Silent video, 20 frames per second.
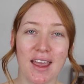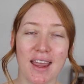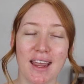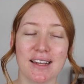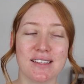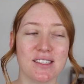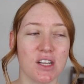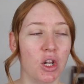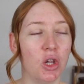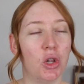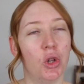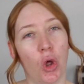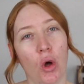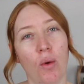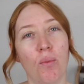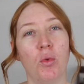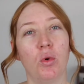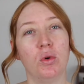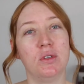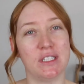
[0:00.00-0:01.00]
it's a
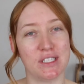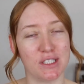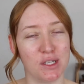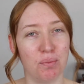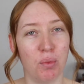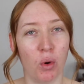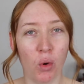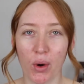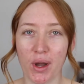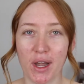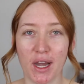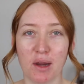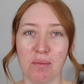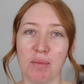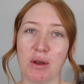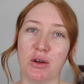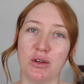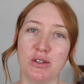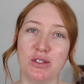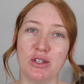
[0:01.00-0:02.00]
lot more disappointing
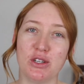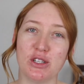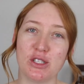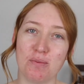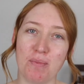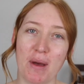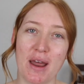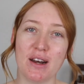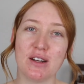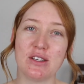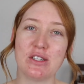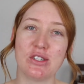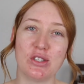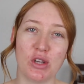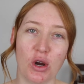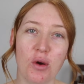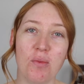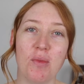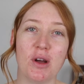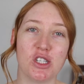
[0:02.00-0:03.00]
because you spent
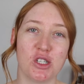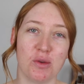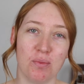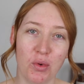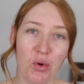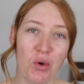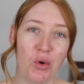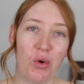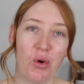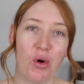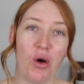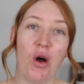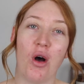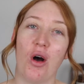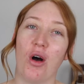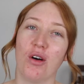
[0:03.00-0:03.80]
so much more